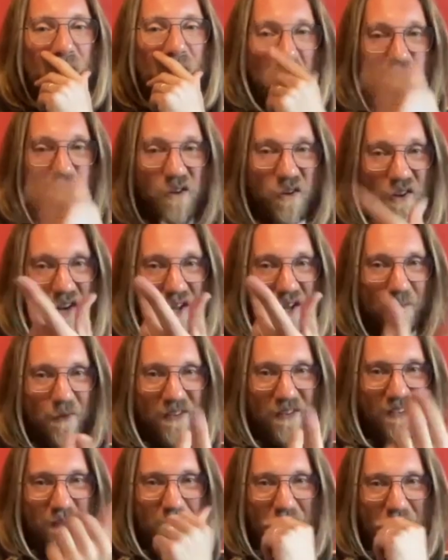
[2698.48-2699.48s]
And you can't
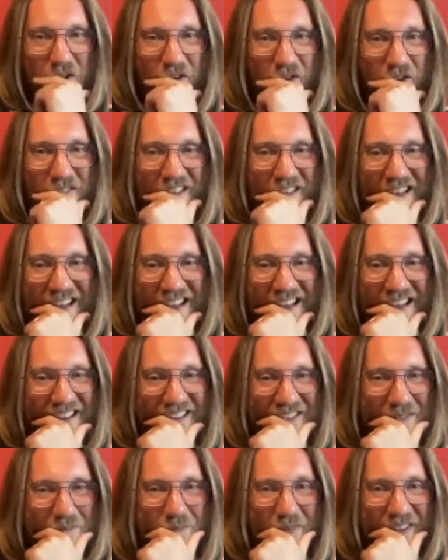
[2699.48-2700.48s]
possibly know that.
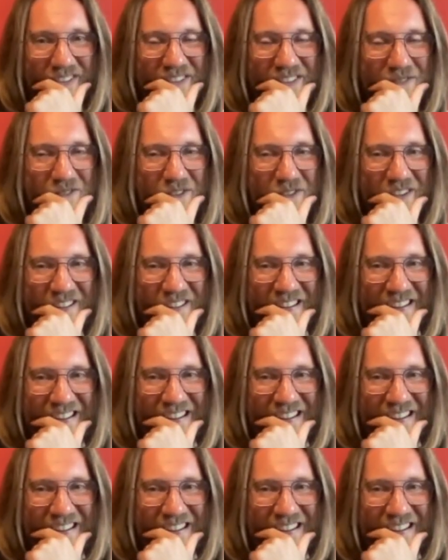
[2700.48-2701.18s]
It's impossible.